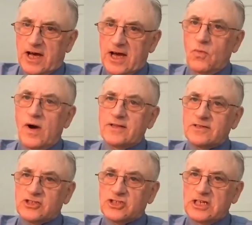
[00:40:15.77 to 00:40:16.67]
I
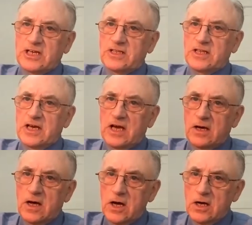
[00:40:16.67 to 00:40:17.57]
want to see
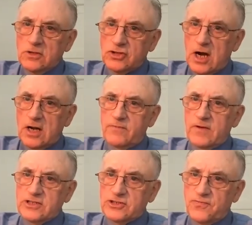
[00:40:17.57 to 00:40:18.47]
the Charter of
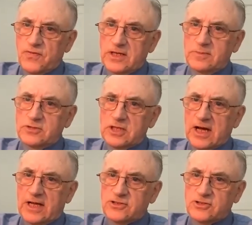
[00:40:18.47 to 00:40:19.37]
Rights and Freedoms, the
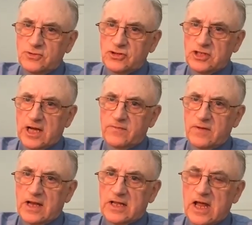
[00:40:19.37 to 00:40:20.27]
Constitution Act of
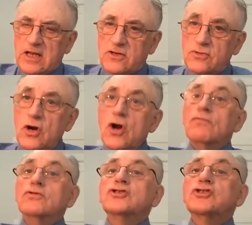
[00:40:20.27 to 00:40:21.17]
1982,
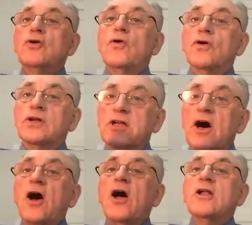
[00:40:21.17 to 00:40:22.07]
restored in
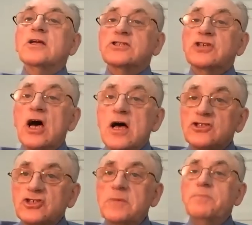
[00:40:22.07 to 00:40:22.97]
all its
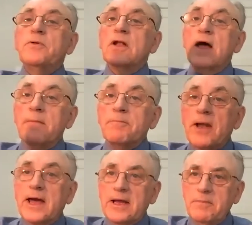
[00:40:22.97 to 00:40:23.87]
simple and
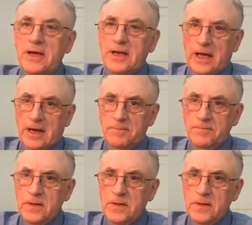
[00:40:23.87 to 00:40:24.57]
plain meaning.